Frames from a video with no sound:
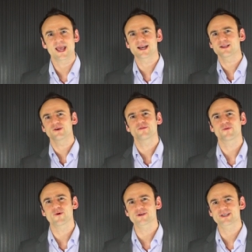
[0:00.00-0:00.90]
and I look
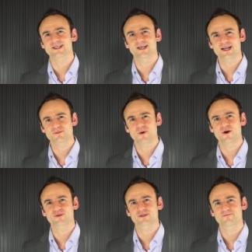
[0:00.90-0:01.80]
forward to the next
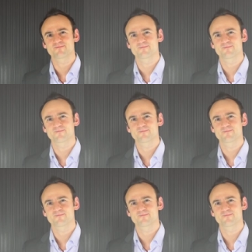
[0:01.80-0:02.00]
post.